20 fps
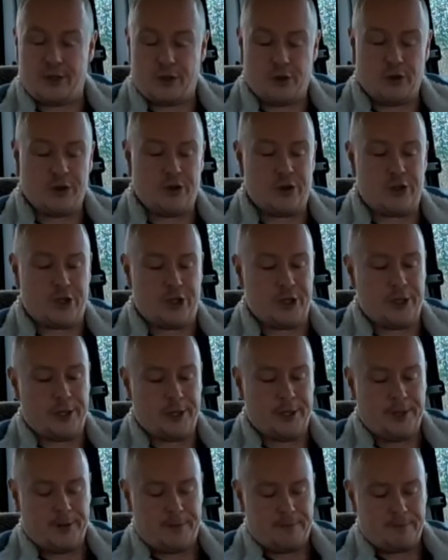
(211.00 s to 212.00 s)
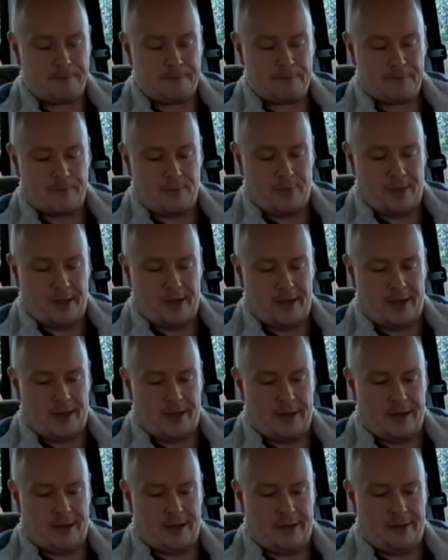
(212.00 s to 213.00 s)
tongue-in-cheek.
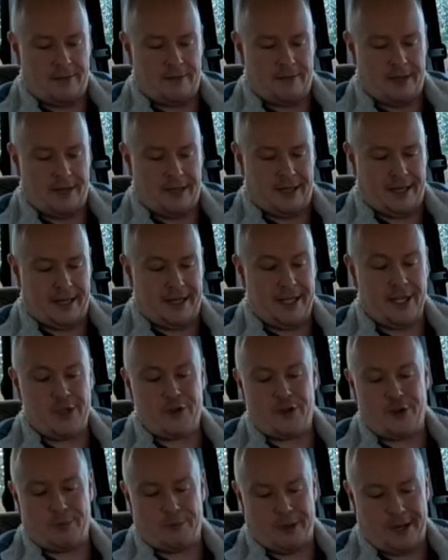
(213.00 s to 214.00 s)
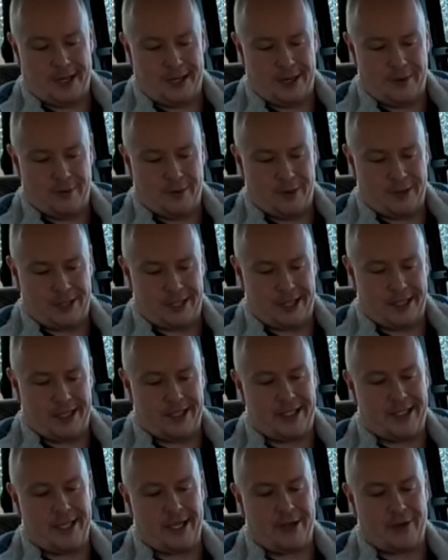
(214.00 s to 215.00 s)
And his reply was,
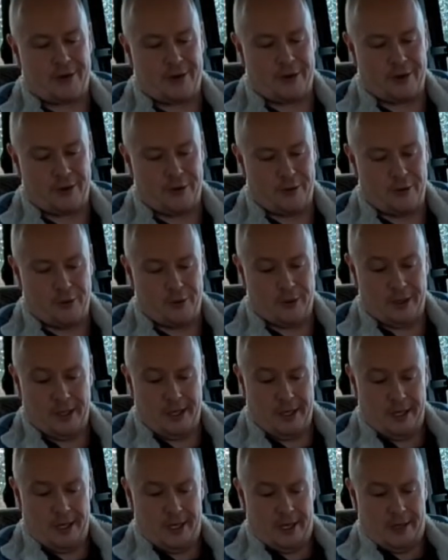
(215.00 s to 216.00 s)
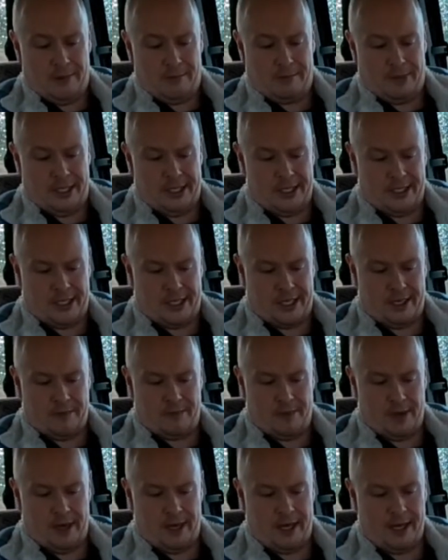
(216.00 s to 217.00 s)
dear God, no, please
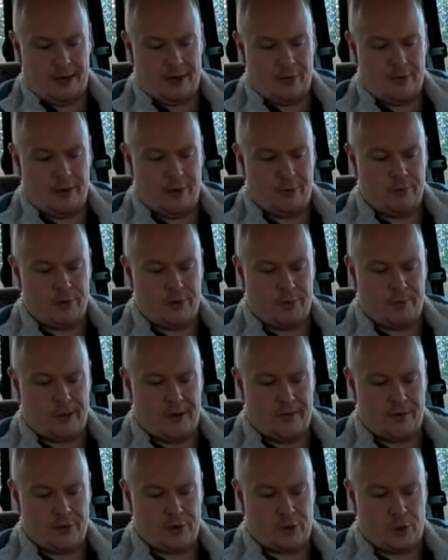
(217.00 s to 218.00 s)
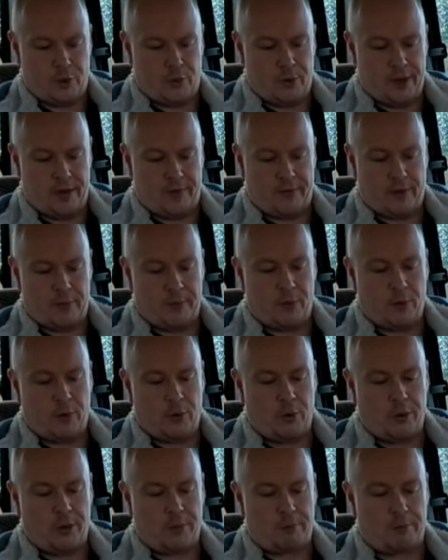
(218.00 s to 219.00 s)
keep rounded bevels away from
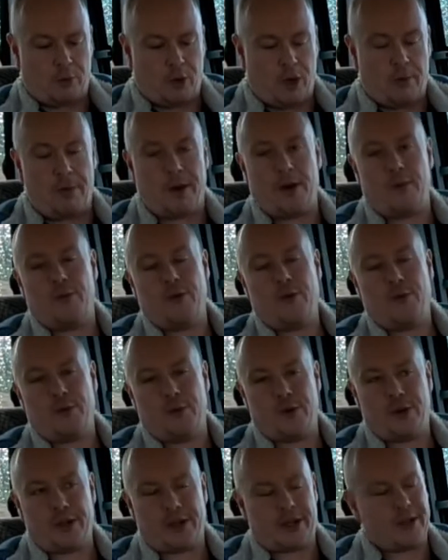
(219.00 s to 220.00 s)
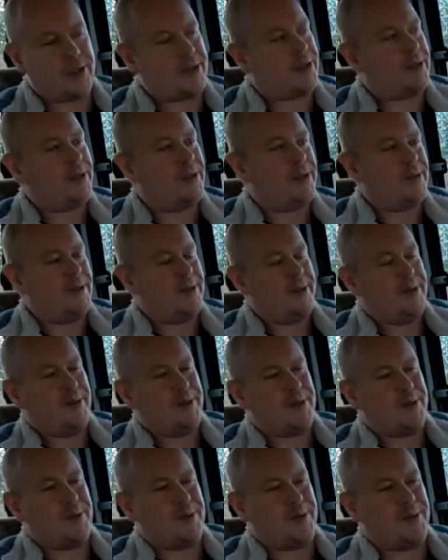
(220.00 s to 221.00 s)
all proper woodworkers.
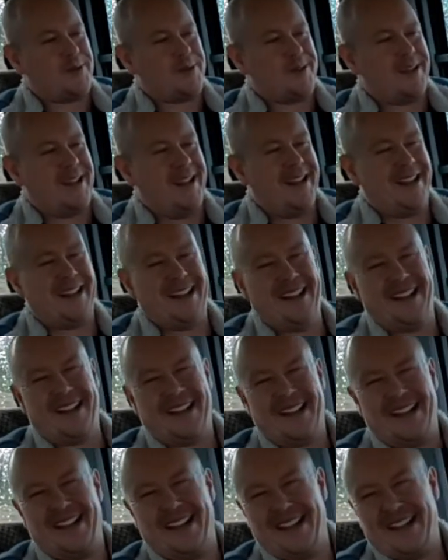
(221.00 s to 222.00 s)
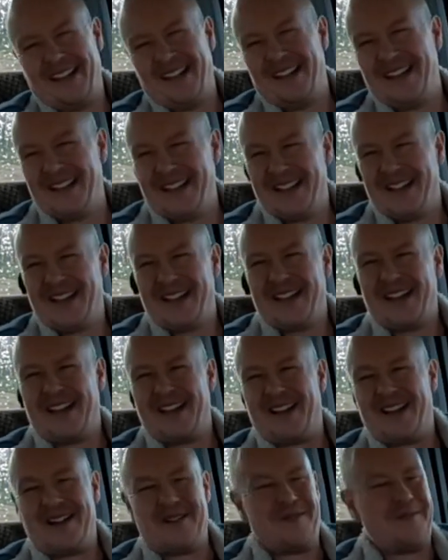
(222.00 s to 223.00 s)
So
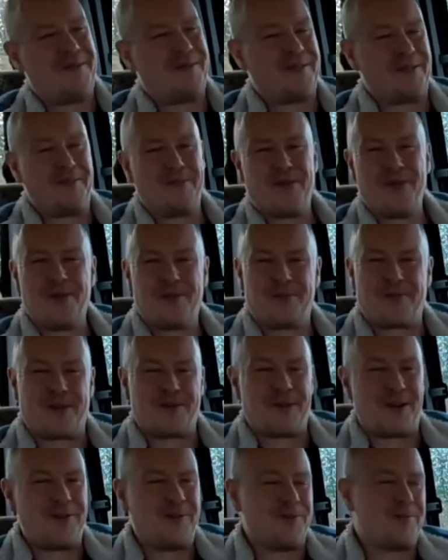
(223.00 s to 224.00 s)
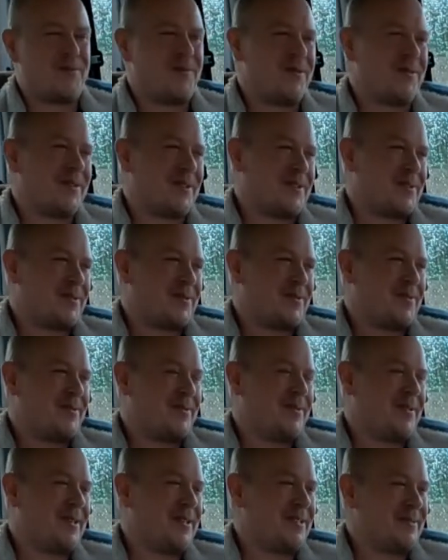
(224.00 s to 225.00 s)
from all proper woodworkers.
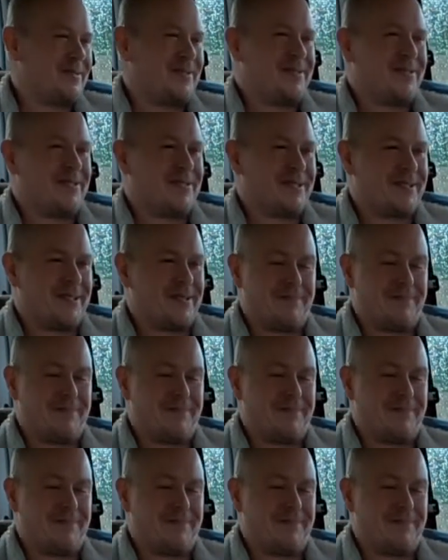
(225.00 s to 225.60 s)
So I don't know,